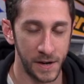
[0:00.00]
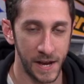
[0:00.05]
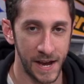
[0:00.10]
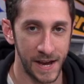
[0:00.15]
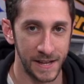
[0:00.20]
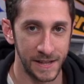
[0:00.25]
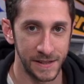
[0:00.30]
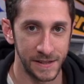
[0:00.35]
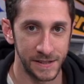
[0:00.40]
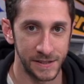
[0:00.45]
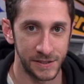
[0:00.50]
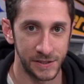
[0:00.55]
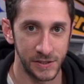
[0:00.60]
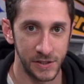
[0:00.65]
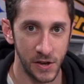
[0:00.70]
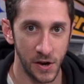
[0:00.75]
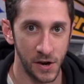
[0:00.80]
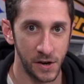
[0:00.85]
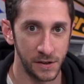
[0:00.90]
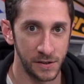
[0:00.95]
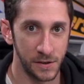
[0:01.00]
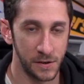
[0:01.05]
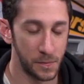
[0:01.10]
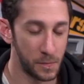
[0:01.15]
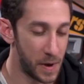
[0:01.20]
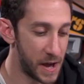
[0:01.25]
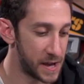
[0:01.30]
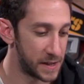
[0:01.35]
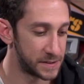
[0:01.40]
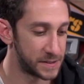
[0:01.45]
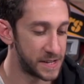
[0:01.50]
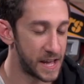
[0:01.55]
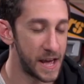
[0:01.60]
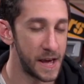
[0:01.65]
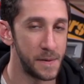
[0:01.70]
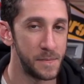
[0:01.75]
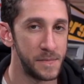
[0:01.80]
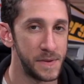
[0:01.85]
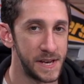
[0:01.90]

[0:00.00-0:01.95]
and this young man's name